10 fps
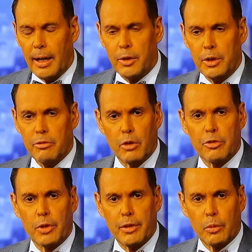I couldn't
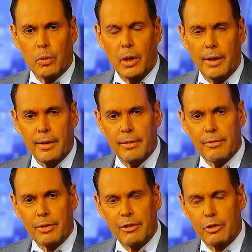vote for either one.
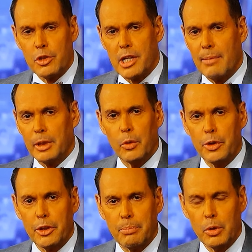For the first time in
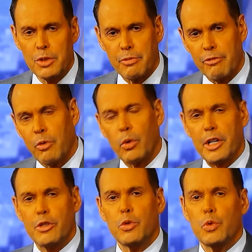going to the polls for
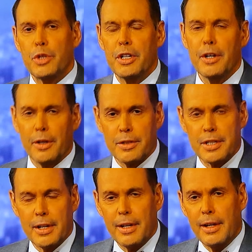42 years,